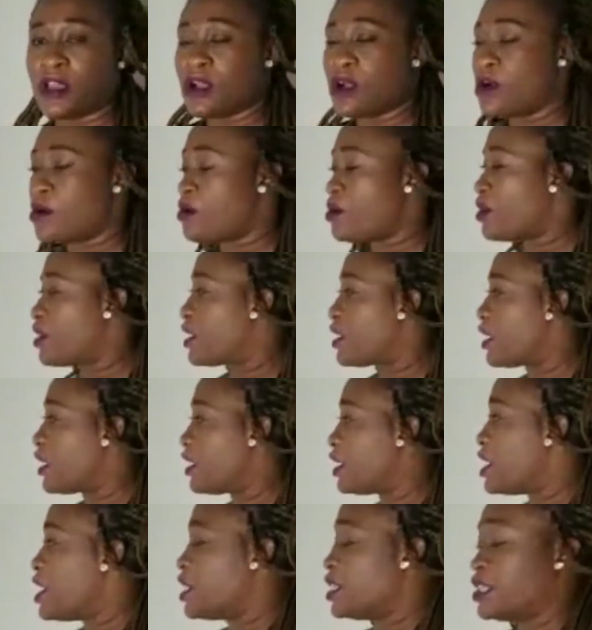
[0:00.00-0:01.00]
Okay,
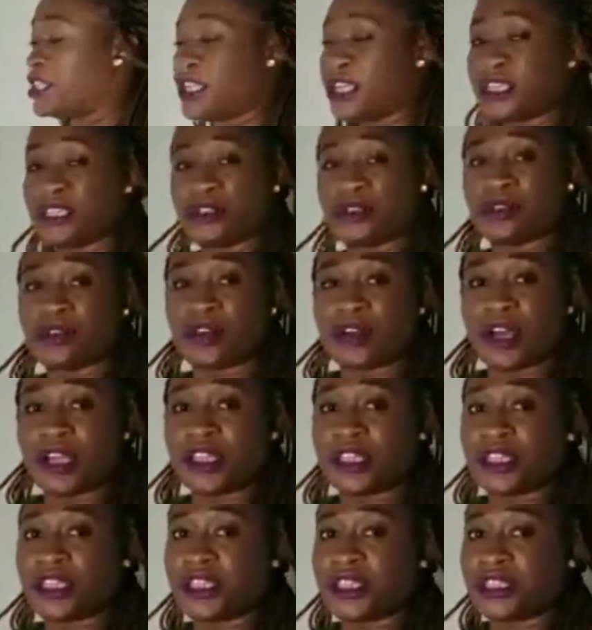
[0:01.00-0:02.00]
these two
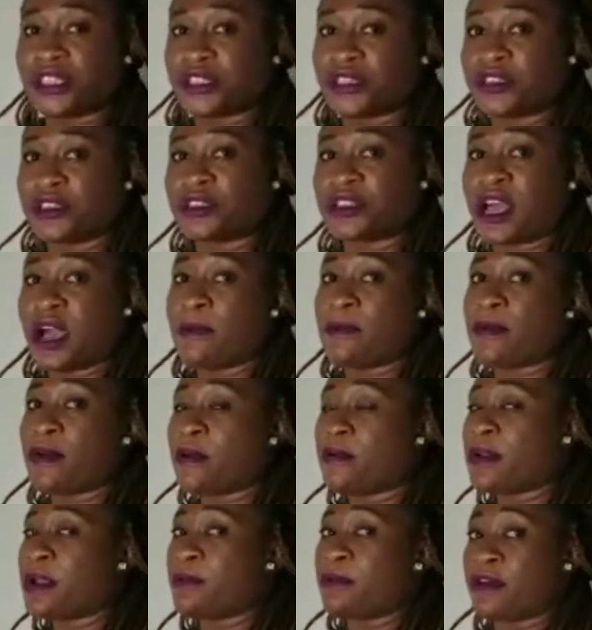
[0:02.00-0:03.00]
conditions are
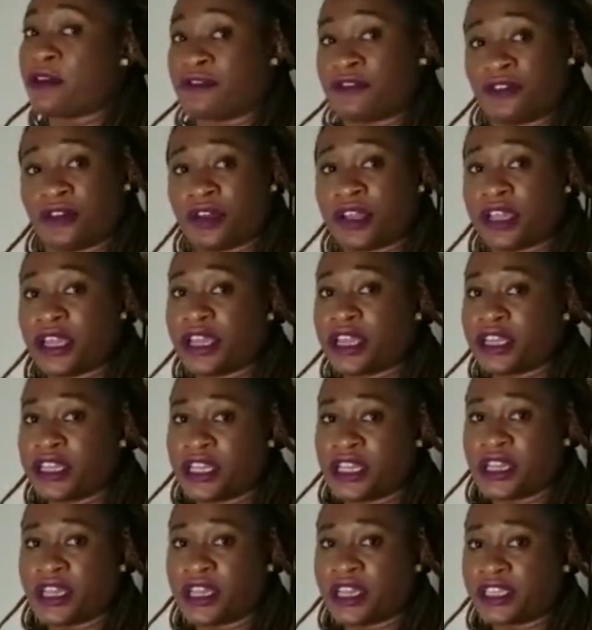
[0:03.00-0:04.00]
problem of your
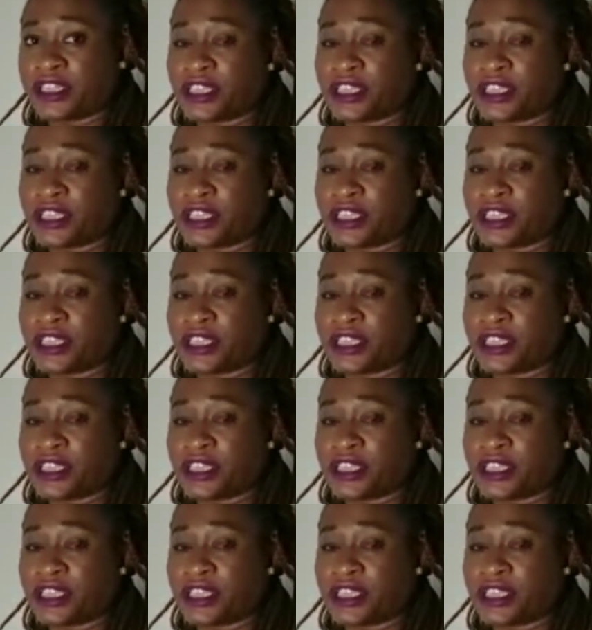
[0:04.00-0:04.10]
ADH.